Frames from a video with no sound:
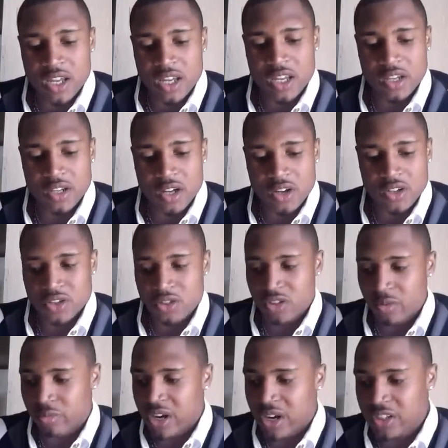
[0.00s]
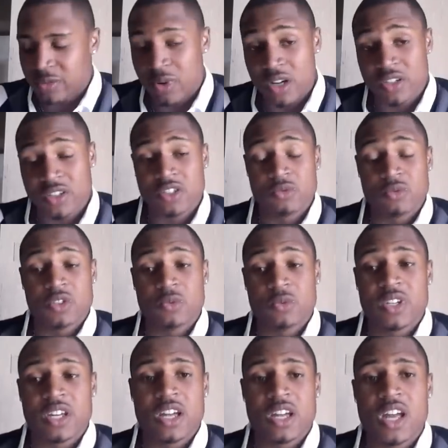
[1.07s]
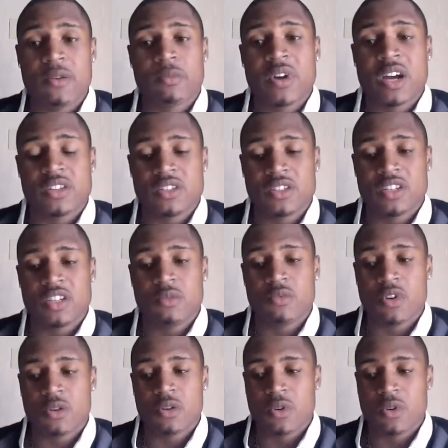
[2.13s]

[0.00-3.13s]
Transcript: and also the practice policies, which we can't have practice anymore.